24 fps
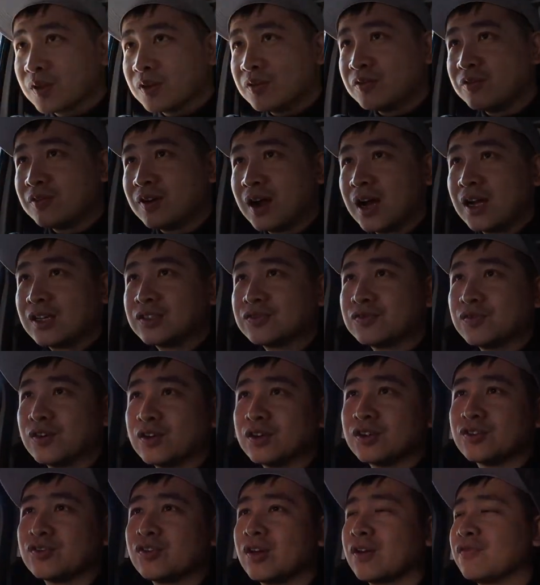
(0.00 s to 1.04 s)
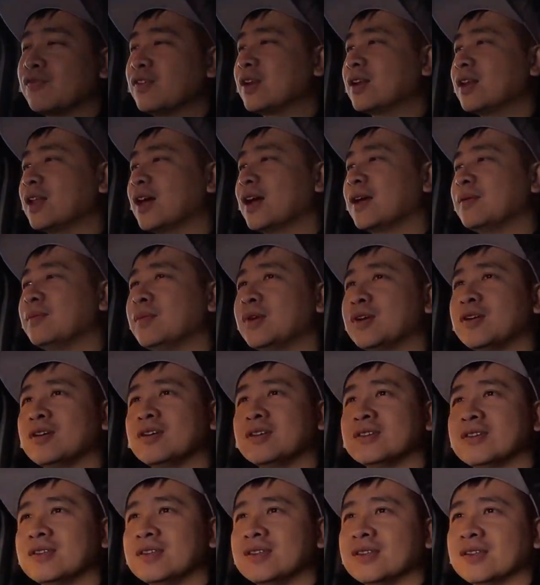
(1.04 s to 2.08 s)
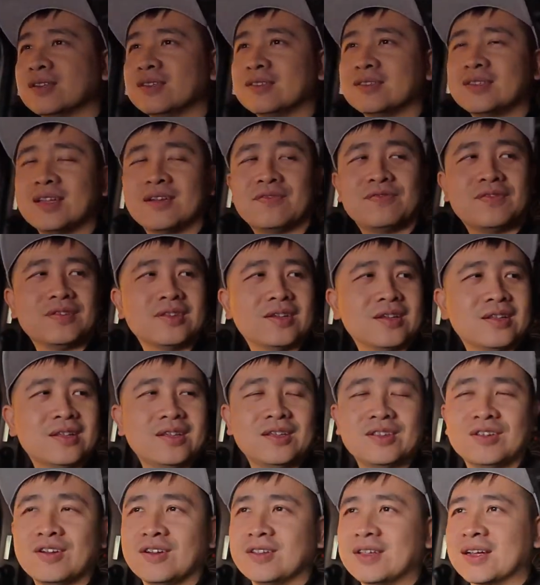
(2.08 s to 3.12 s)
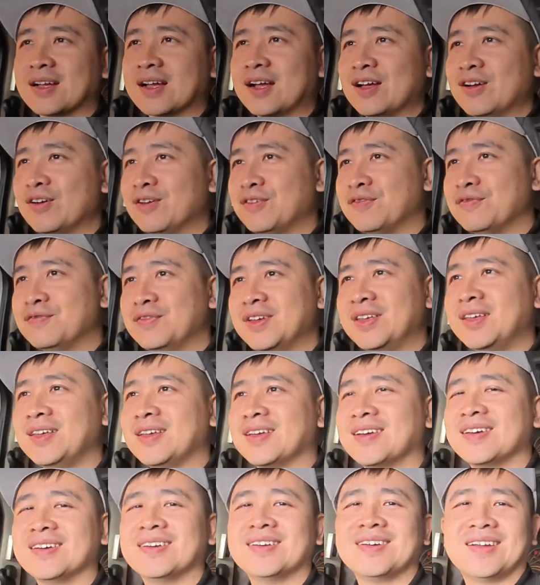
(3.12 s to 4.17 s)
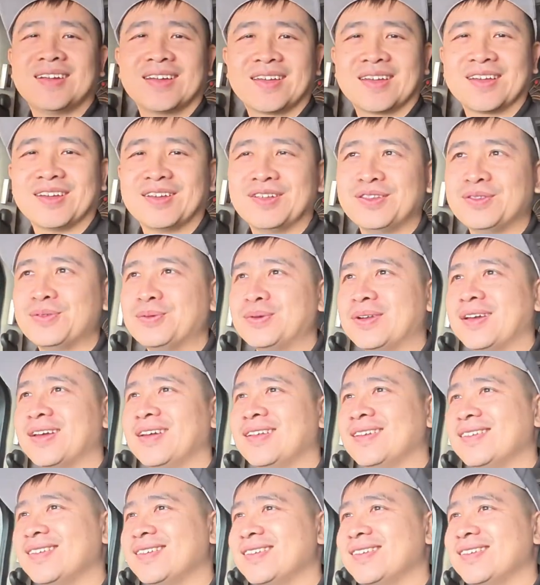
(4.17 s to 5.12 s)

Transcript: rush for the traffic light, because it's definitely not the kind of vehicle that can do that.